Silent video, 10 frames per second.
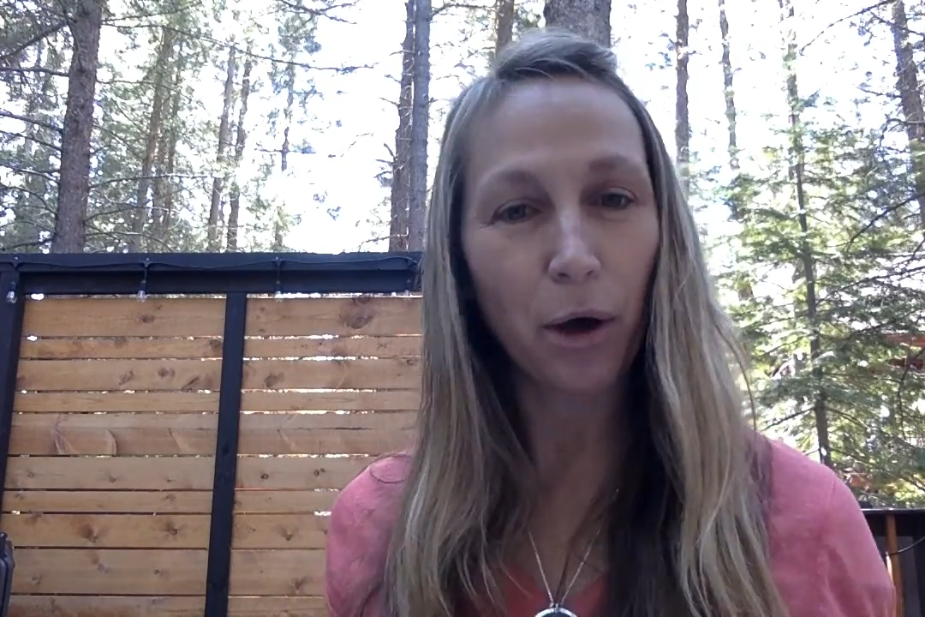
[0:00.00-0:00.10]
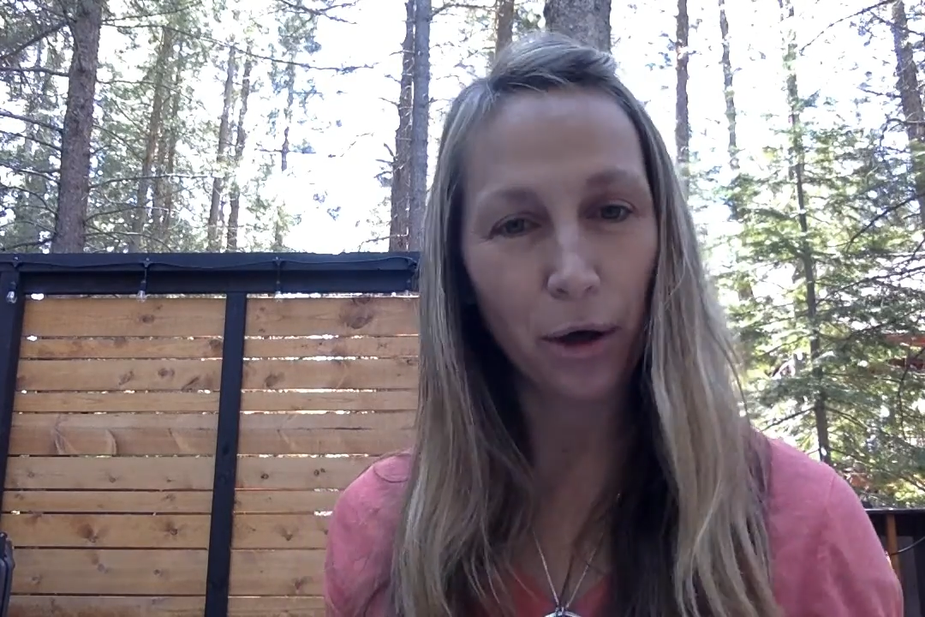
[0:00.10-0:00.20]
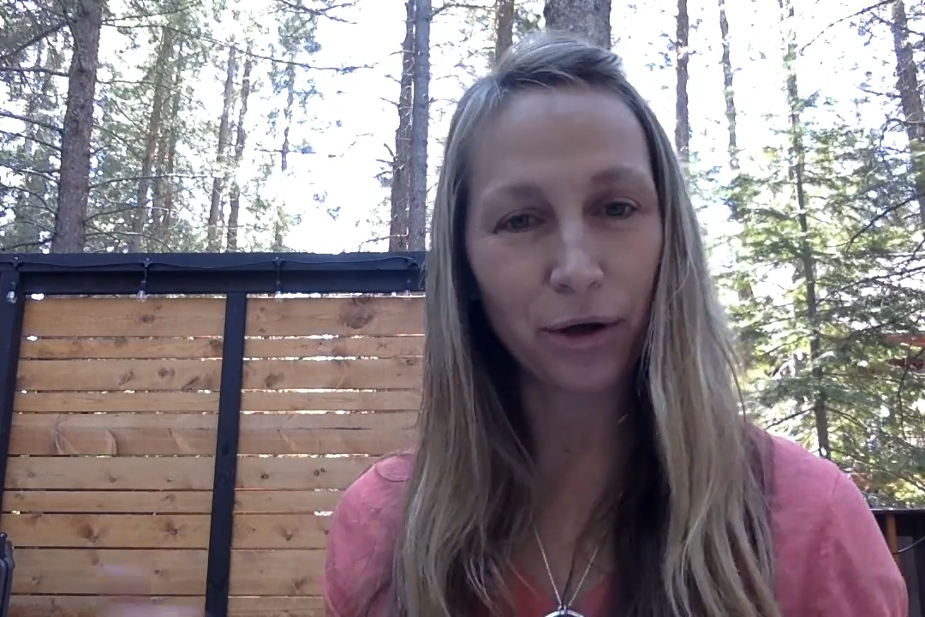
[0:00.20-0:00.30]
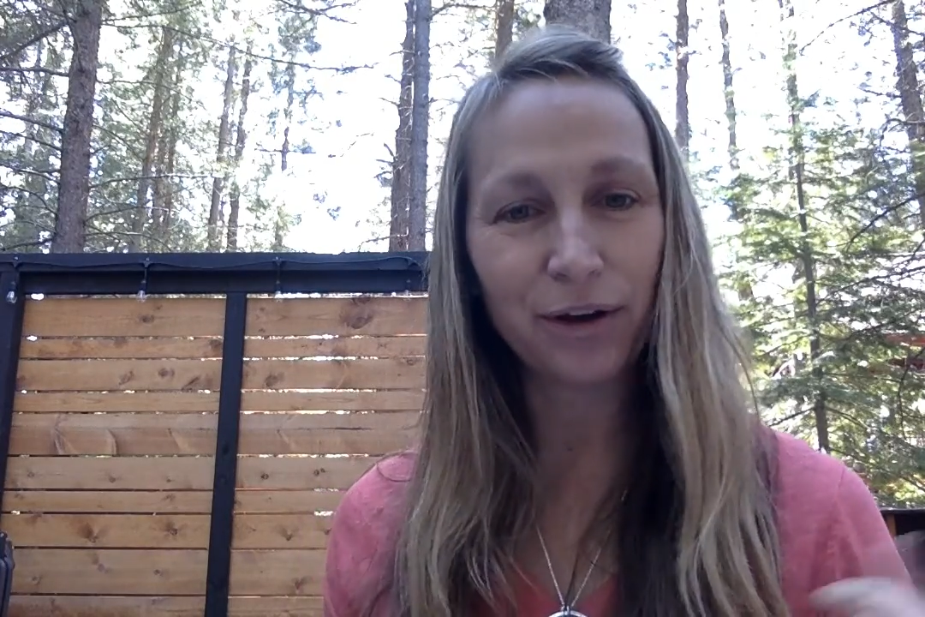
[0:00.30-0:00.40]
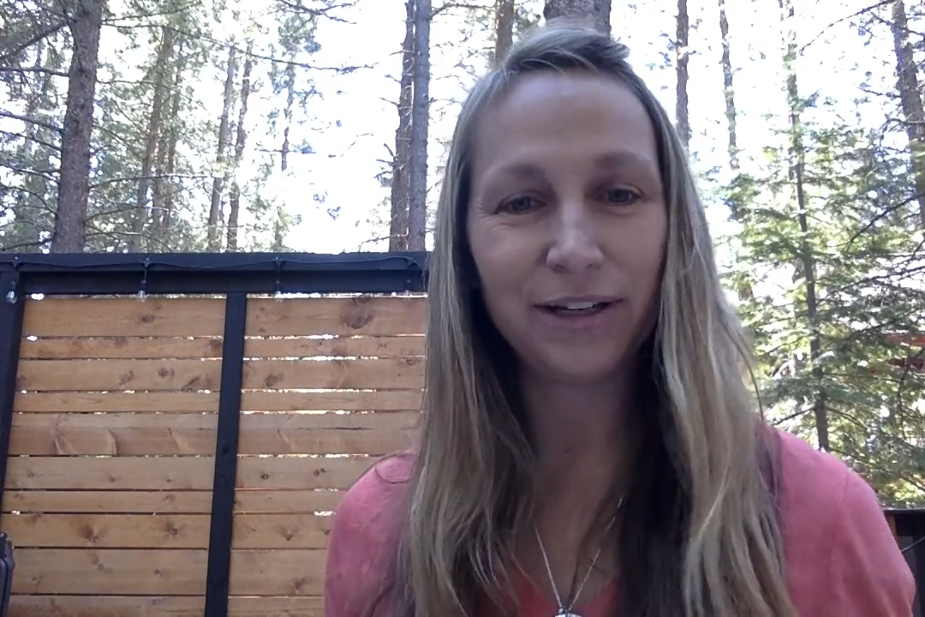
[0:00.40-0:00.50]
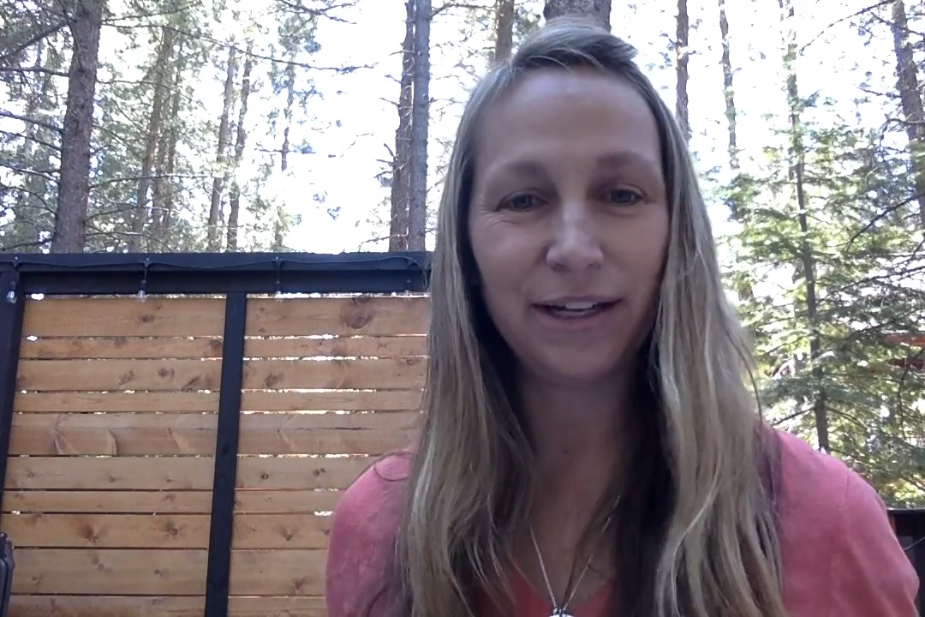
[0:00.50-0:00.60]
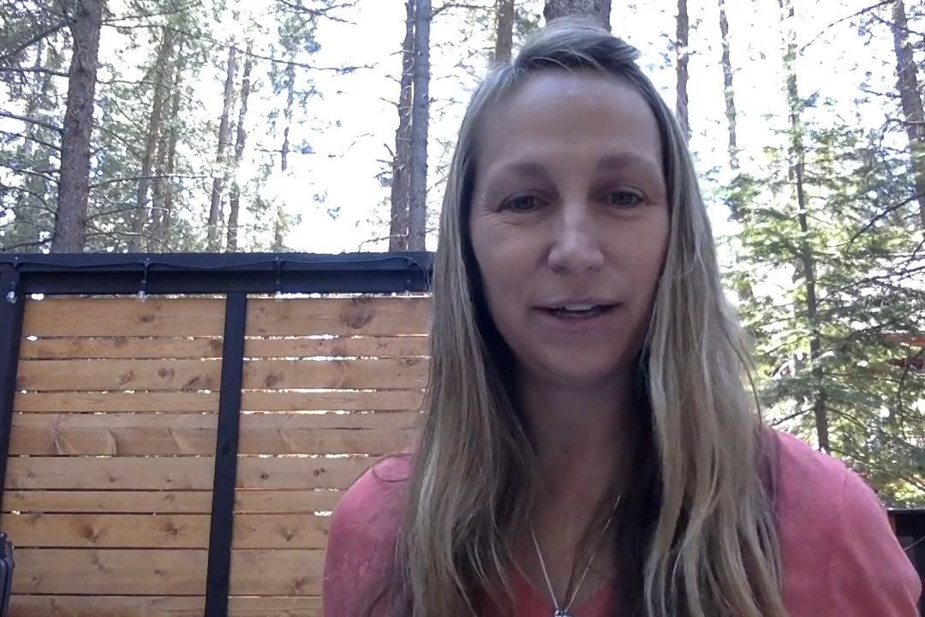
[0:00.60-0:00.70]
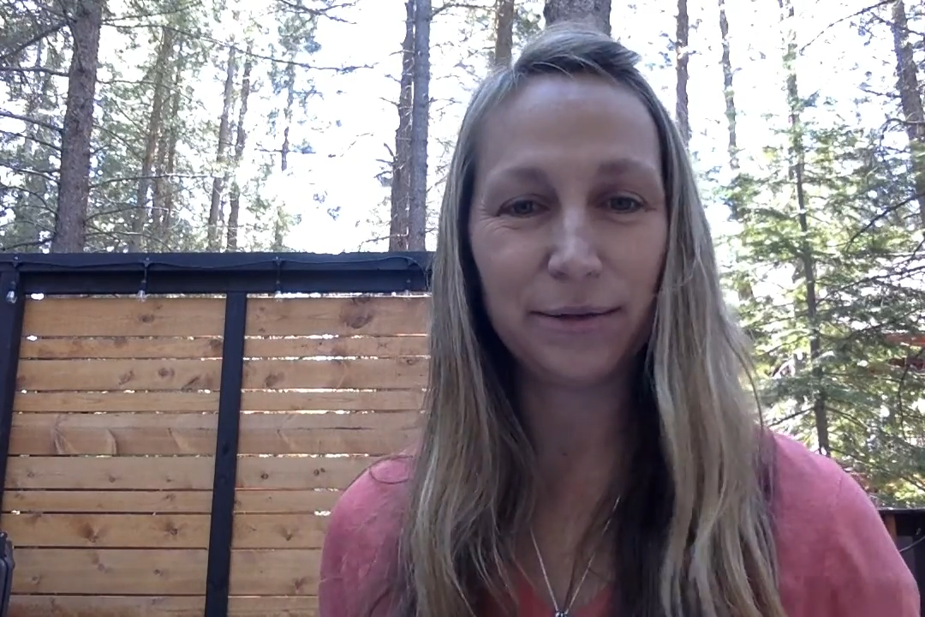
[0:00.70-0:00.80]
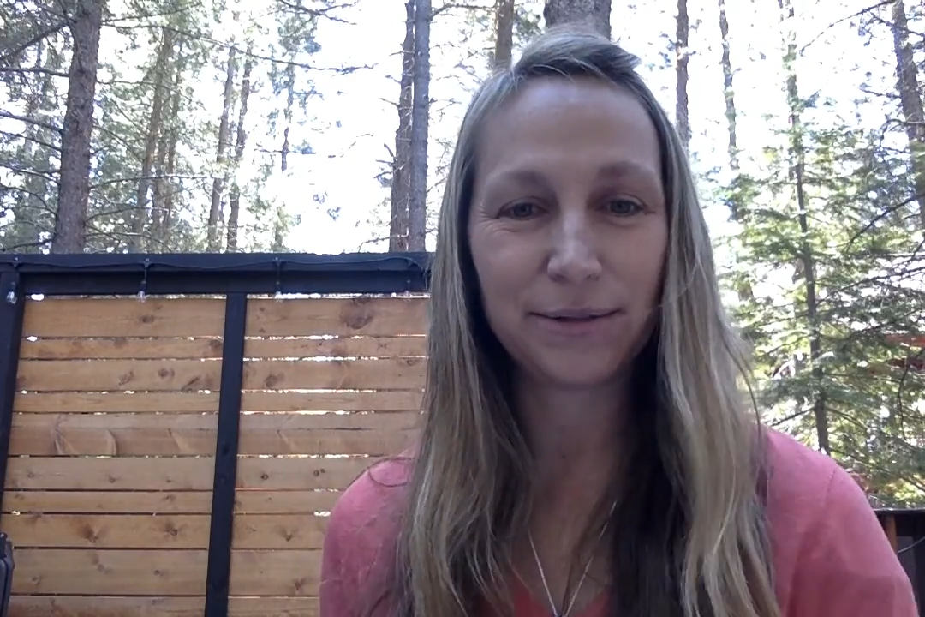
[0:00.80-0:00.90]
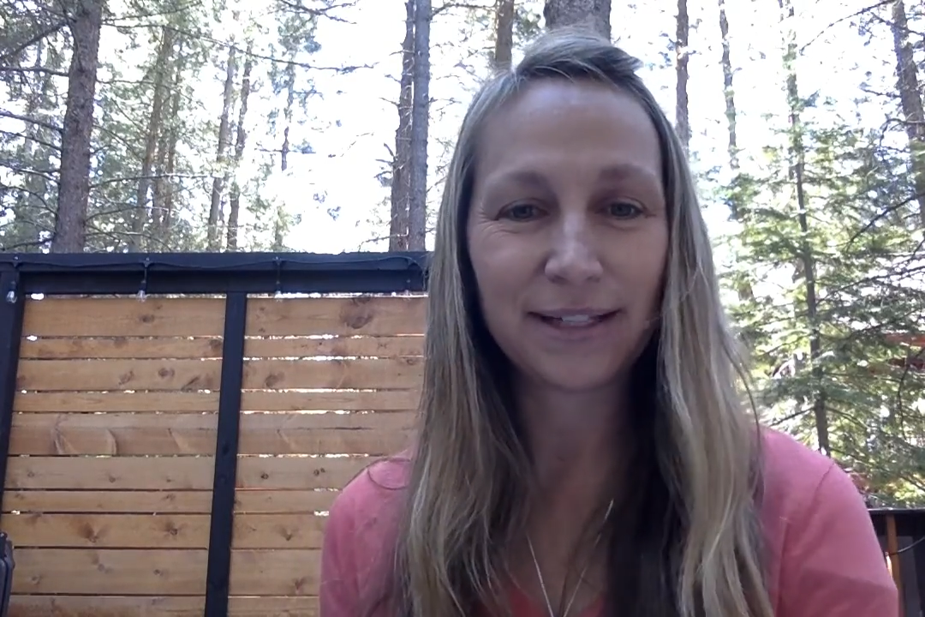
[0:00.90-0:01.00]
all
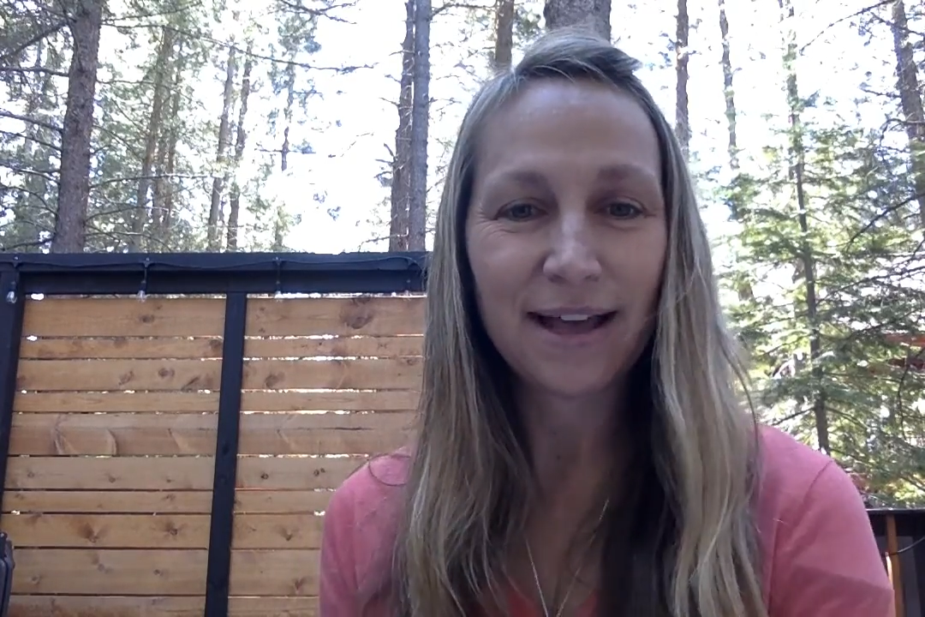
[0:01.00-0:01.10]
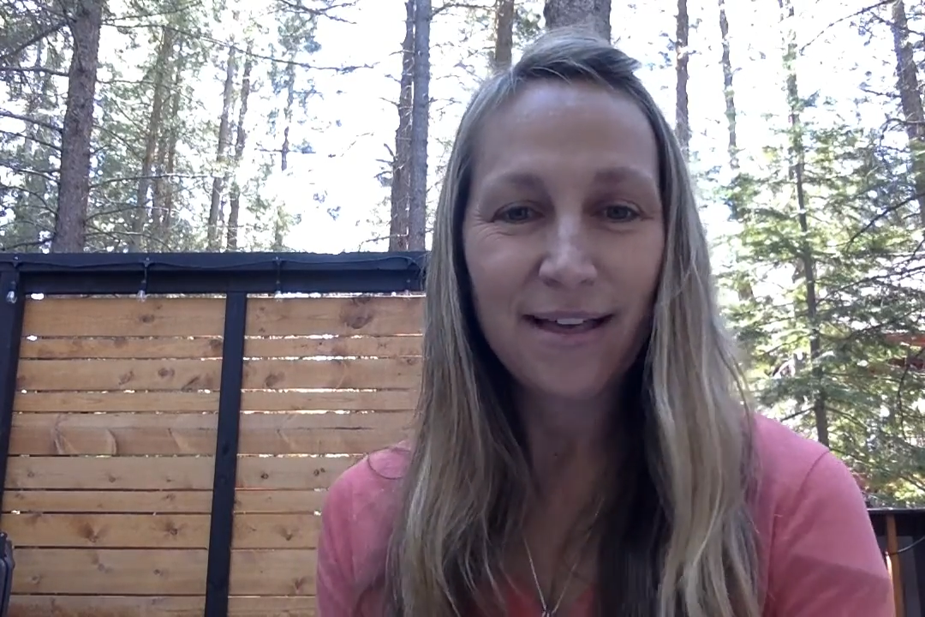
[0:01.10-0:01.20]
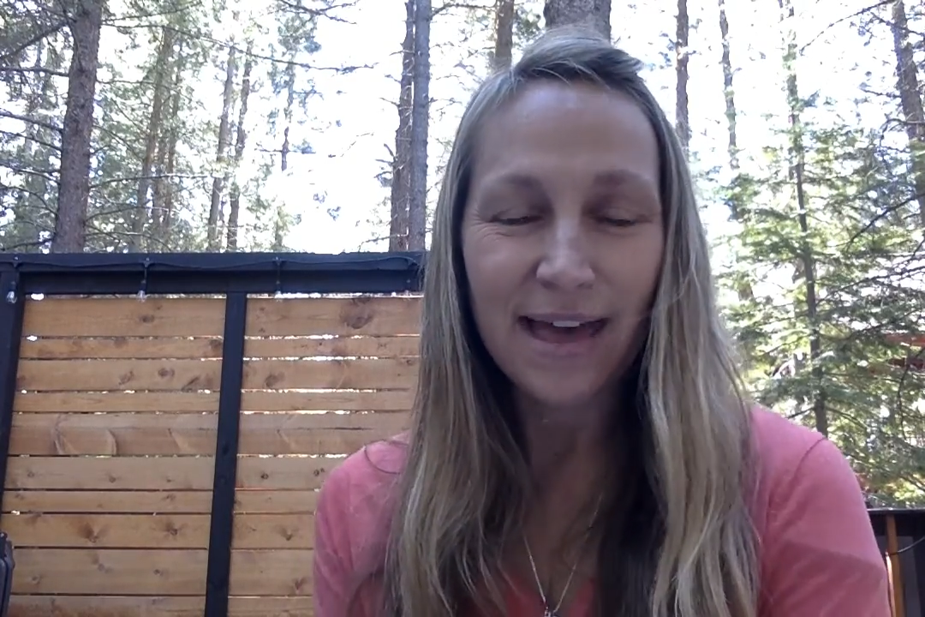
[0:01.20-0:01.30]
could use.